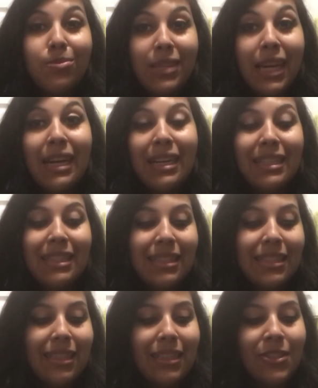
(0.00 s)
Yeah, it's
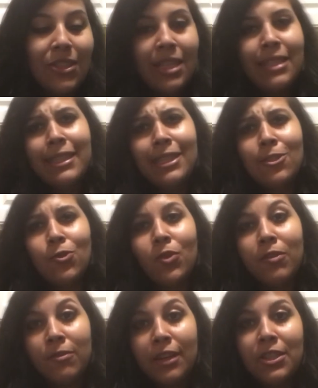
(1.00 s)
delicious. It's
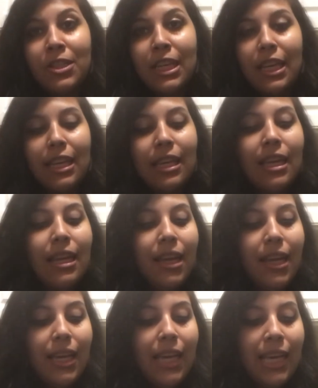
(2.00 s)
refreshing
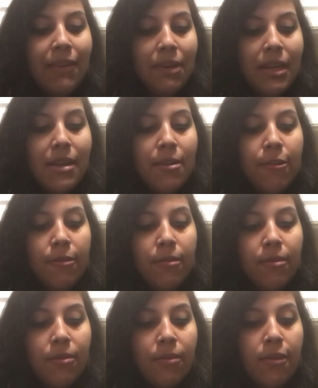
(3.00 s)
even
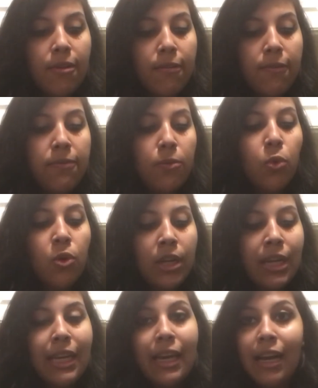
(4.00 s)
for
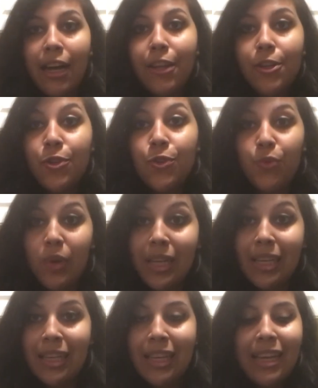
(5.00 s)
a hot
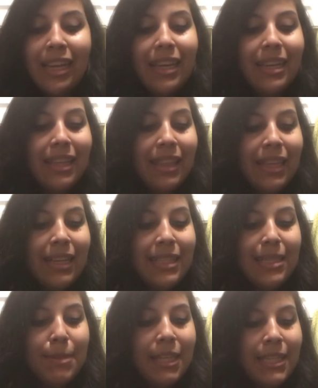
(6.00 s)
drink, and I think
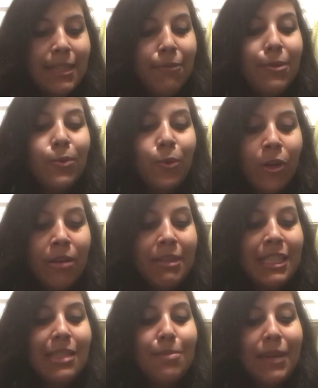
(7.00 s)
it's because of the
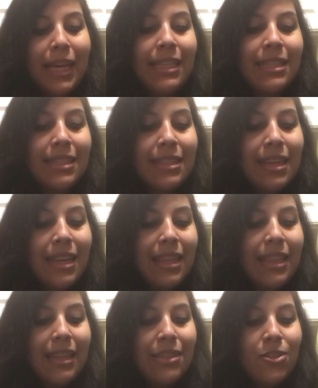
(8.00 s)
rooibos base
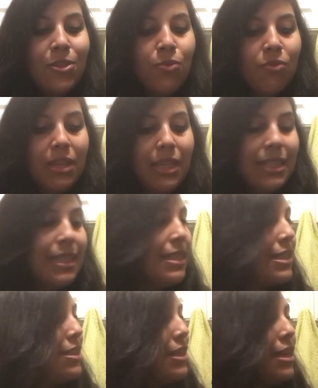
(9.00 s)
that just really
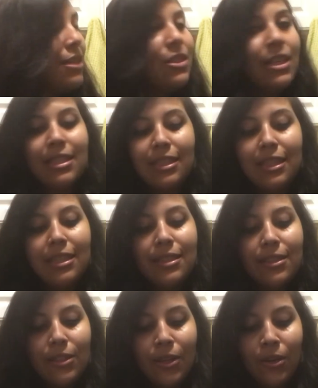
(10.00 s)
does it a lot of justice.
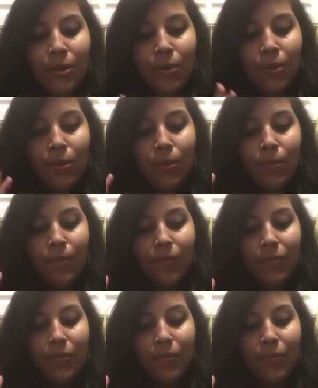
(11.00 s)
So